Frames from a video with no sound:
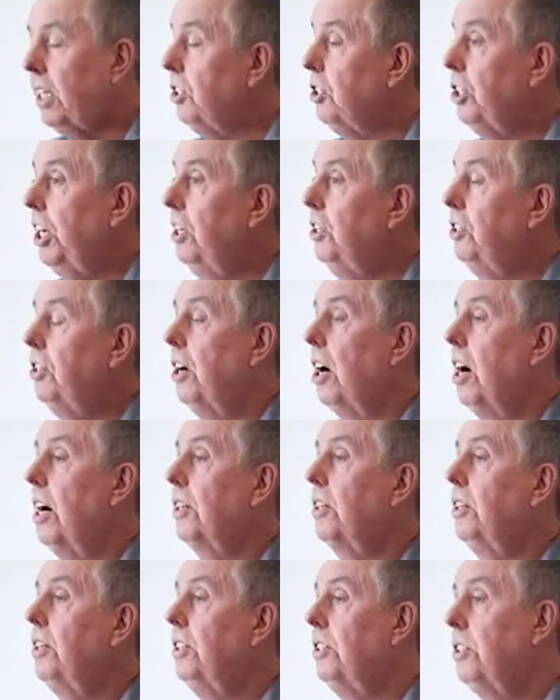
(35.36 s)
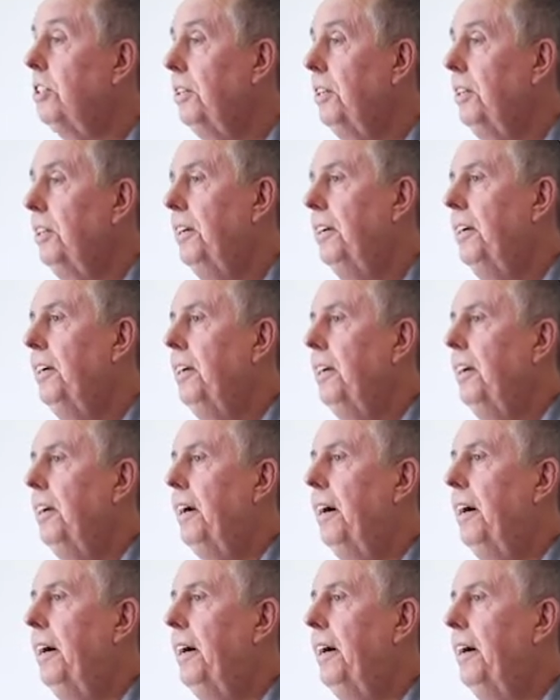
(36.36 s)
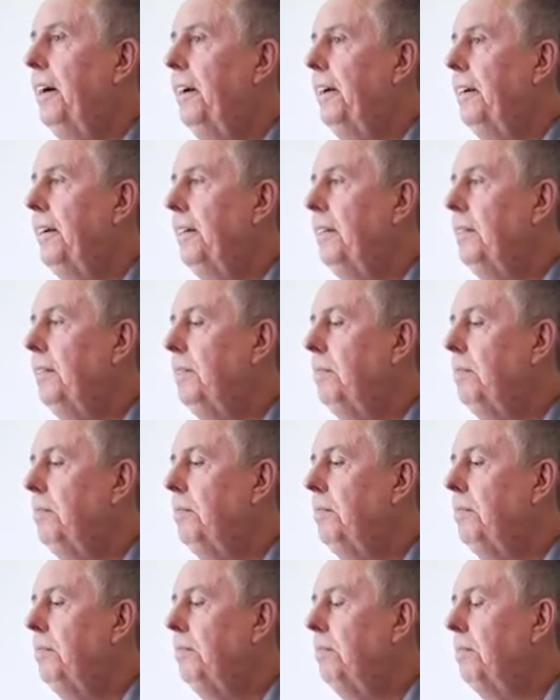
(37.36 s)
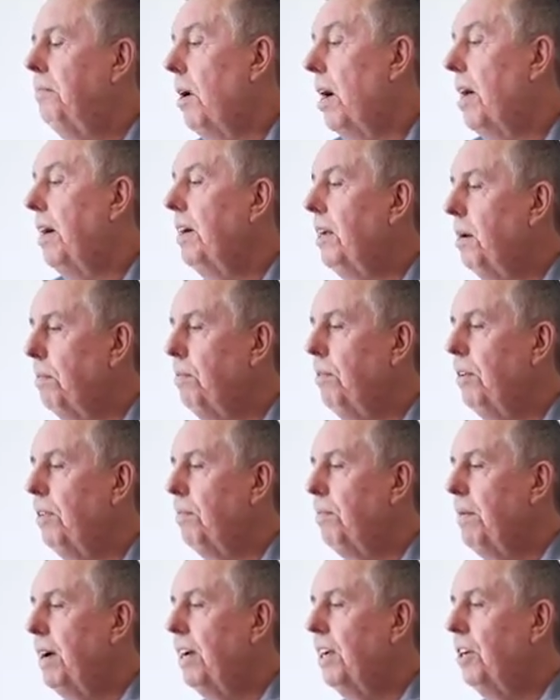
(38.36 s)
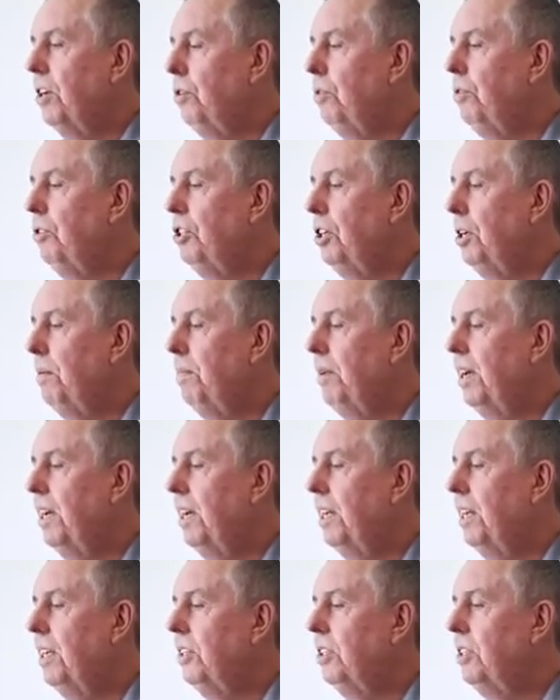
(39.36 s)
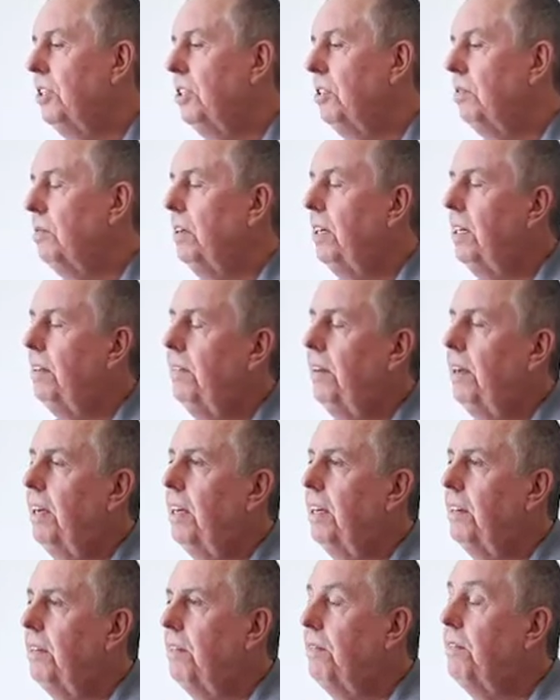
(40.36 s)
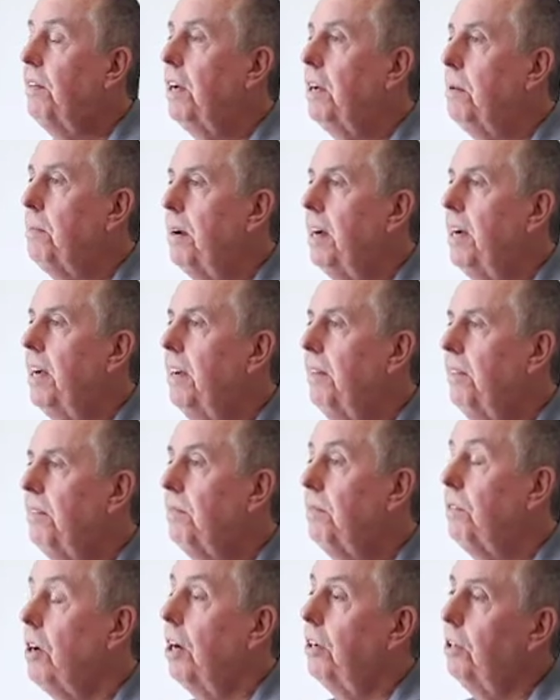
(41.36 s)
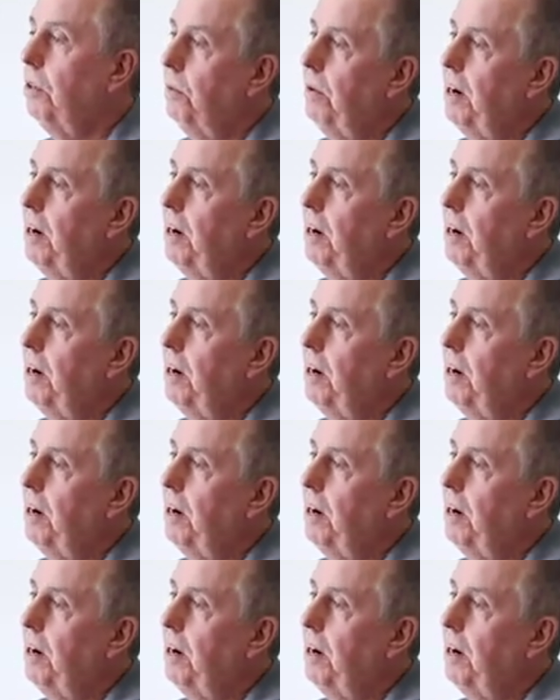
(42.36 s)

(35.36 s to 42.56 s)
Changed doctors, brought it up with my new GP, and he says, well, a friend of mine, Dr.